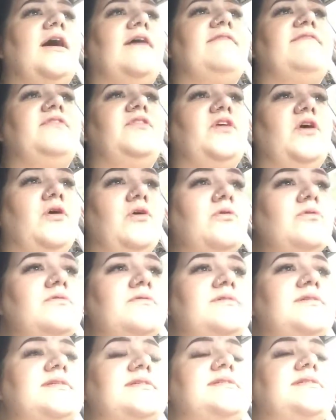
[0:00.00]
Of
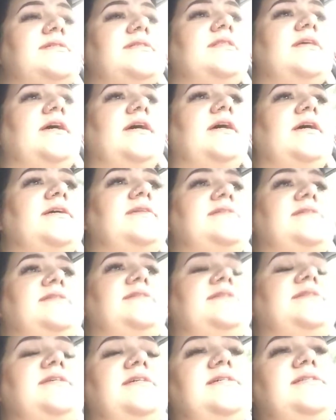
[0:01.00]
those, the
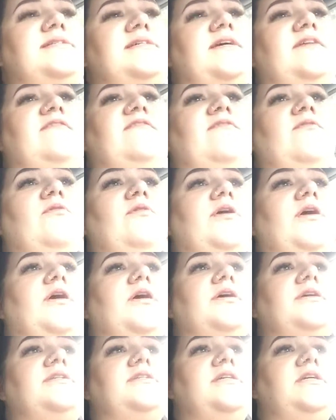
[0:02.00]
statistic
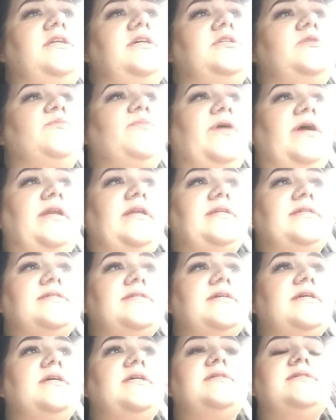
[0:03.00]
for teenage
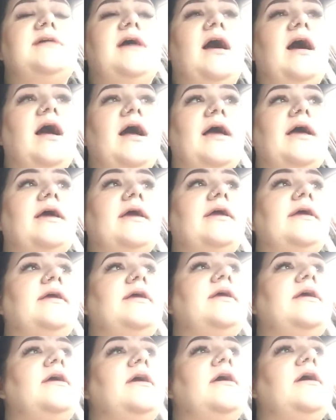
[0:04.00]
pregnancy is high.
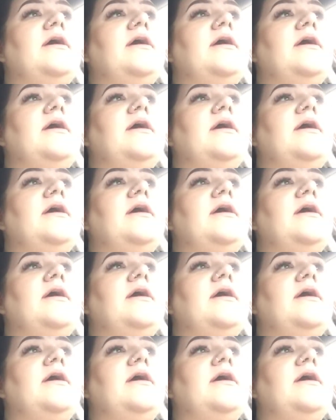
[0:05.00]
